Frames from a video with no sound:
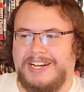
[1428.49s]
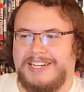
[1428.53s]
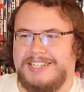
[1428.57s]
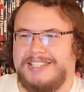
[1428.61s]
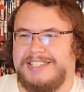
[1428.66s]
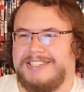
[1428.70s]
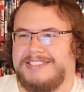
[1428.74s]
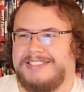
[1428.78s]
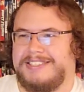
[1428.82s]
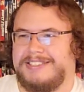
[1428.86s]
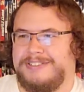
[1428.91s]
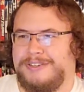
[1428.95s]

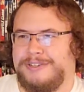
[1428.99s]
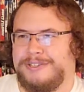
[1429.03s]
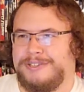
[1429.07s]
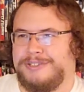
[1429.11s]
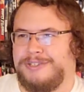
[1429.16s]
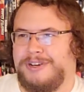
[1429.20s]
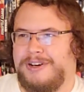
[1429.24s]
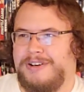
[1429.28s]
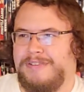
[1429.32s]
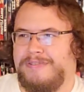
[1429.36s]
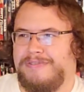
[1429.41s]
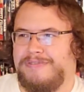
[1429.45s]
Because it starts
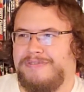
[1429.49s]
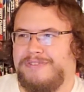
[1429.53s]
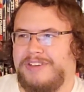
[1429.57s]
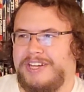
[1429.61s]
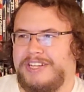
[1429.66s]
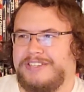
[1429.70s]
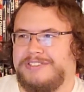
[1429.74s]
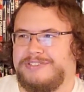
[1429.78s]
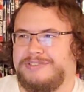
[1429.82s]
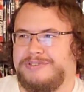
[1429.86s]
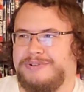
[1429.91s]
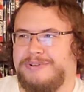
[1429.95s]
off,
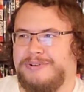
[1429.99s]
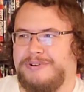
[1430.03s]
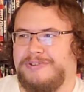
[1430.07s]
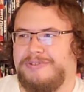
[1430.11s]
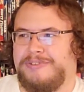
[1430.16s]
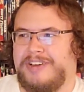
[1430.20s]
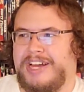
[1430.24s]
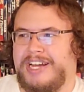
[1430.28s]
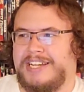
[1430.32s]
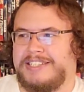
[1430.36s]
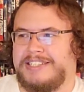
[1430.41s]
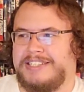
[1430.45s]
it's sort
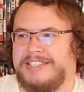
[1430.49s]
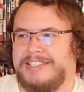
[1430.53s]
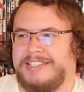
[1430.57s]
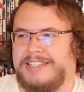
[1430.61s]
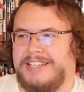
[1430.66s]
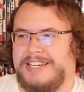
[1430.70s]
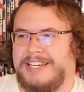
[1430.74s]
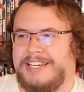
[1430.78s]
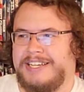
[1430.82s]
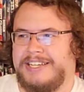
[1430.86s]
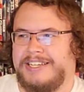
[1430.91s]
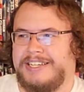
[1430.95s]
of acting
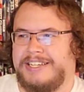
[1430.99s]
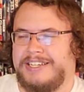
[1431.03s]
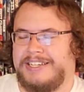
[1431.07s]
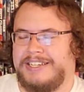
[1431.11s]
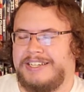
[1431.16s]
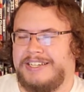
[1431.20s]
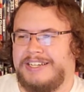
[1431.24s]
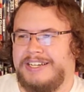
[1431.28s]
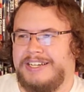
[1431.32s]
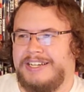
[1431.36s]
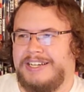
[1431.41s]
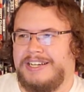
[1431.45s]
like
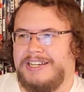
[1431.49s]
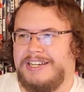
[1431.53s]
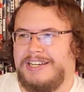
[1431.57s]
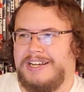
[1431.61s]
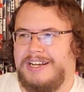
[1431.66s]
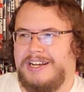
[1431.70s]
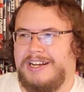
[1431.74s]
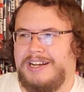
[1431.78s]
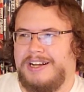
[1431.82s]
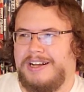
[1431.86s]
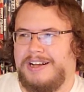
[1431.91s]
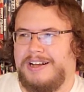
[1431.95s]

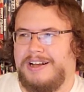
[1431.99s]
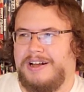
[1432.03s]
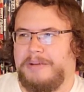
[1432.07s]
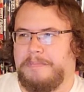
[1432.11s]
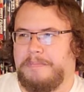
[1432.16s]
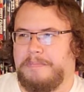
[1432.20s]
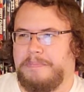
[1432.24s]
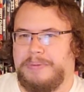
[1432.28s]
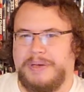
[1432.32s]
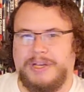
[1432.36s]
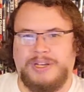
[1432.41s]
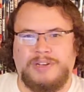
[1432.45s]
uh, a
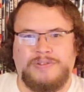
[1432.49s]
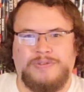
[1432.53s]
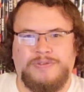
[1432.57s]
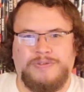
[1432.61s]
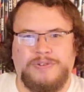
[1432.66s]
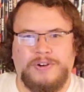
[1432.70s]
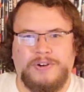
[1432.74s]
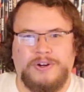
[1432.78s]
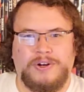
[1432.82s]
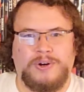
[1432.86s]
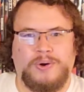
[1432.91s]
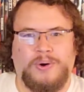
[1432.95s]

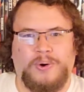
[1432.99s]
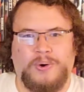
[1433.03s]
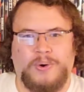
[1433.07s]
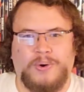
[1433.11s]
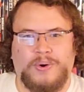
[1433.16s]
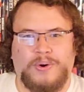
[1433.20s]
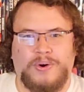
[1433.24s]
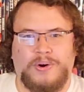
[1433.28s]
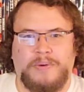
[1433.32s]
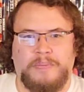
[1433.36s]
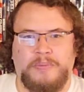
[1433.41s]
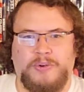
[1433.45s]
Bigfoot
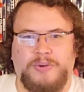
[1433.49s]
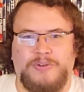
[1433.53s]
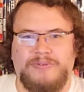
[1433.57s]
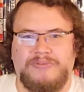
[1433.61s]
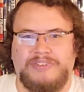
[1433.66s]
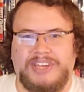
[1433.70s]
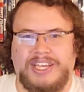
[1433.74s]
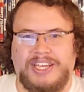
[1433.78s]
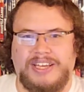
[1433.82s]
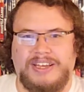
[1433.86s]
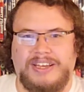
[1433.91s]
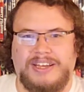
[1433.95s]
horror
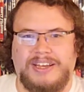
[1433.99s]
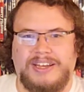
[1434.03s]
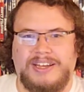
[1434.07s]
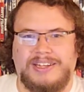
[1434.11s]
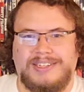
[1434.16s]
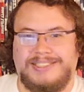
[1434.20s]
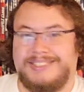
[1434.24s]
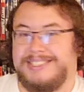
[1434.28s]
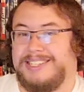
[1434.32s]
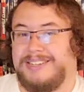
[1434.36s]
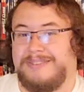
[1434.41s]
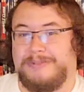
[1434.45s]
movie.
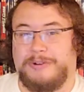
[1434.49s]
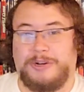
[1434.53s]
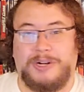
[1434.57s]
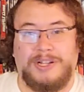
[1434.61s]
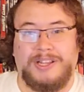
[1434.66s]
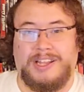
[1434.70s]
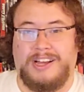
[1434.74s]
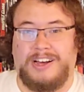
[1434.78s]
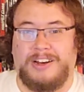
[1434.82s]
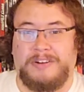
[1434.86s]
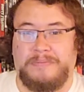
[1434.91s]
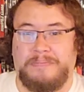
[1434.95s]
Because there were a
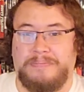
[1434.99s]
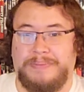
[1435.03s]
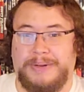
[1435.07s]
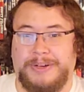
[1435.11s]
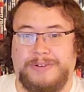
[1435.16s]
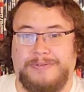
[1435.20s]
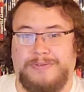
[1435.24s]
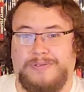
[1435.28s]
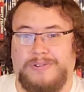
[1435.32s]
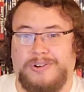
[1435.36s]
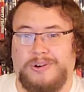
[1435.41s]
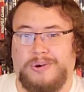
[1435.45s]
lot of
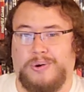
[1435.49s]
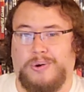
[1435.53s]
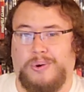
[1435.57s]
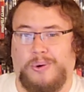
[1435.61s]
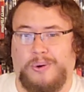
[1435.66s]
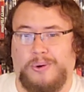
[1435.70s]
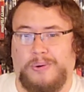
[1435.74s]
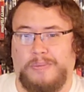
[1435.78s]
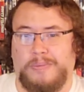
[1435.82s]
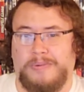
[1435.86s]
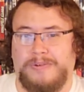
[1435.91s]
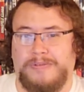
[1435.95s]
Bigfoot
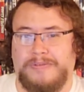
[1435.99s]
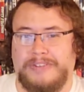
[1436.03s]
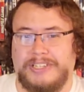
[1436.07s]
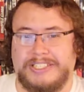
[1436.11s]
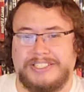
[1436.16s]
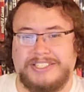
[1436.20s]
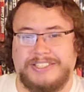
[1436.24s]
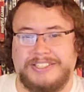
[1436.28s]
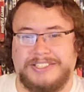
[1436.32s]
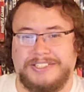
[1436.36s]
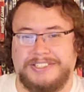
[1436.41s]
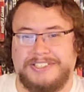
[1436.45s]
horror
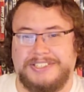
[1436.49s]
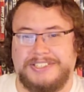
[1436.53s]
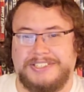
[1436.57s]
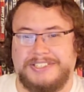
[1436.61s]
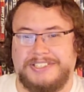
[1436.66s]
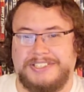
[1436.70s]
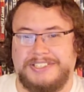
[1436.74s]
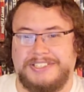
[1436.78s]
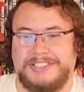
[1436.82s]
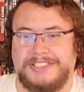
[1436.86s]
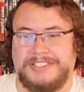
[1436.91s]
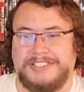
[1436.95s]
movies in the
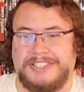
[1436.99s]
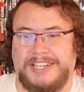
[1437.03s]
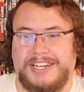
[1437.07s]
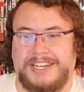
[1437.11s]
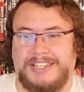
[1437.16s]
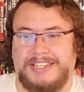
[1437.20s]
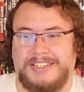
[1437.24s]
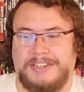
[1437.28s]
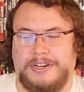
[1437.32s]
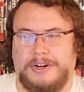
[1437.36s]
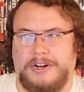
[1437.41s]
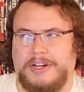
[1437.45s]
60s
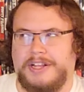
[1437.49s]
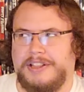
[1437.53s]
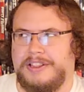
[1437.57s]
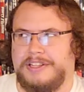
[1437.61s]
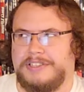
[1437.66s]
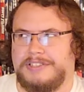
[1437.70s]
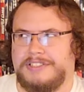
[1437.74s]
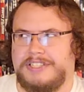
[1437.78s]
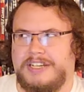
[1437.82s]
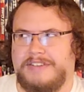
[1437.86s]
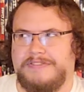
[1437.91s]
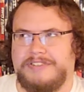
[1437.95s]
and, or in the
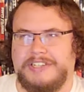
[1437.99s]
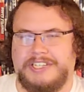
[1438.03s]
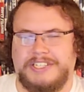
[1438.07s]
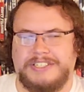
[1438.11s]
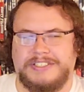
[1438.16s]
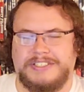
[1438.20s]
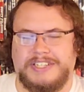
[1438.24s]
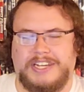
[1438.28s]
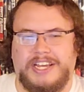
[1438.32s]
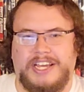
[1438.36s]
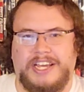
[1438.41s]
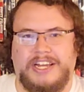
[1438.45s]

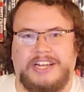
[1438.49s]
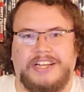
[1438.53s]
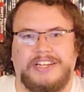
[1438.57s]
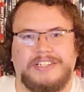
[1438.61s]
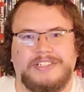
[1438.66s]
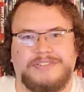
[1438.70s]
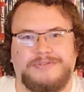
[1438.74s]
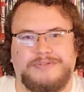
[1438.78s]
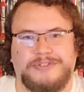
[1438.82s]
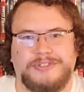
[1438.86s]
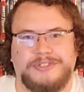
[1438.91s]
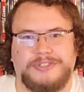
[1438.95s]
70s and
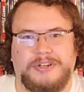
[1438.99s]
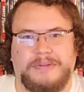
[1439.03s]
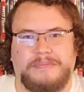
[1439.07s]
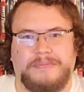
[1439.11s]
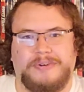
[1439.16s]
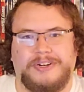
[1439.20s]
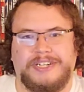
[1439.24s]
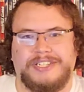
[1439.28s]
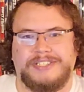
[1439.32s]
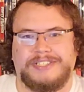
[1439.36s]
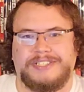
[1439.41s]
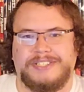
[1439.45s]
80s for some
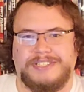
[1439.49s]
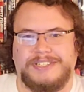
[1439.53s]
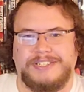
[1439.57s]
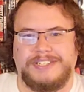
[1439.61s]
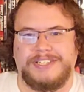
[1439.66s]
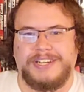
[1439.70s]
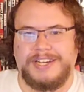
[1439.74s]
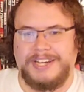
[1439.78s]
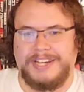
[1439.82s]
reason.